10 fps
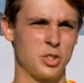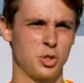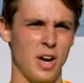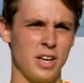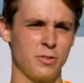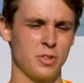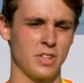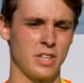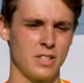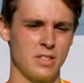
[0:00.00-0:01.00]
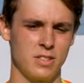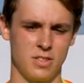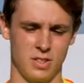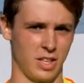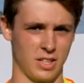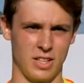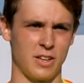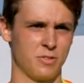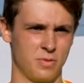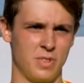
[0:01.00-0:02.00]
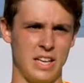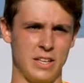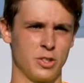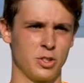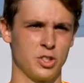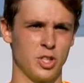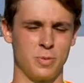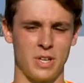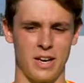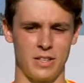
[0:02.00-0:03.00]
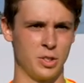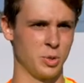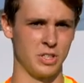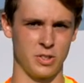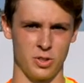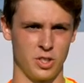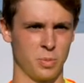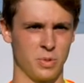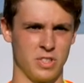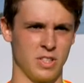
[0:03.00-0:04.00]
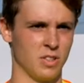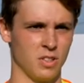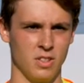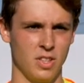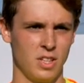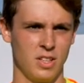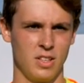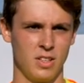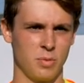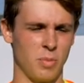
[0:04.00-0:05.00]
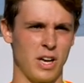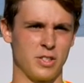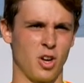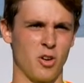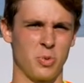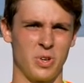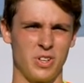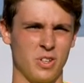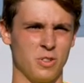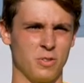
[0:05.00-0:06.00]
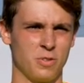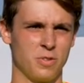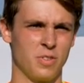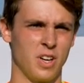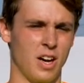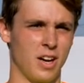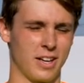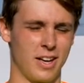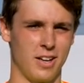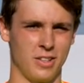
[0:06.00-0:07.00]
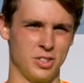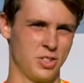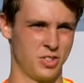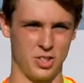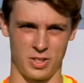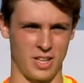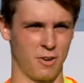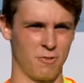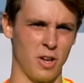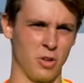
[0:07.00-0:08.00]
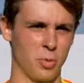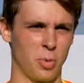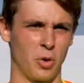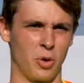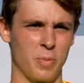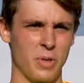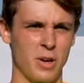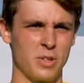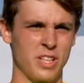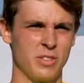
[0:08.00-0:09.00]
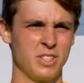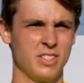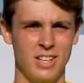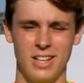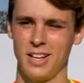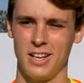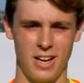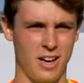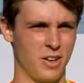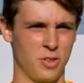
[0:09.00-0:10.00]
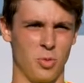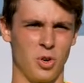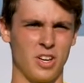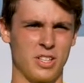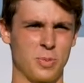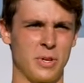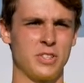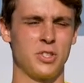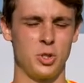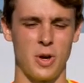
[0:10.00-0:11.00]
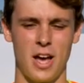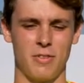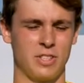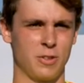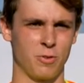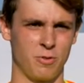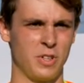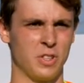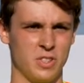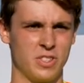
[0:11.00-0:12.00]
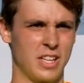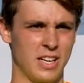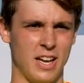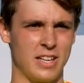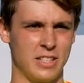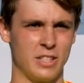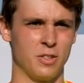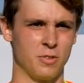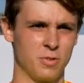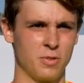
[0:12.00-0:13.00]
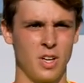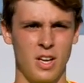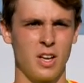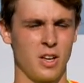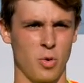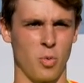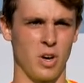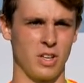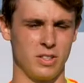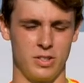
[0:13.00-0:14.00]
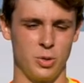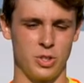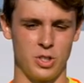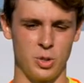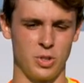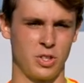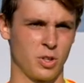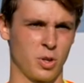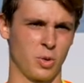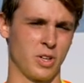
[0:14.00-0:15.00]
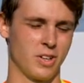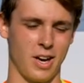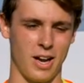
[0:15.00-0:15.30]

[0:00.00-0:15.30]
Try different things, like a lot of internships. I didn't do an internship until my sophomore year of uh, college, just kind of followed the program that I was given. Uh, the more experiences you have in different fields, get an idea of what you can do with your career.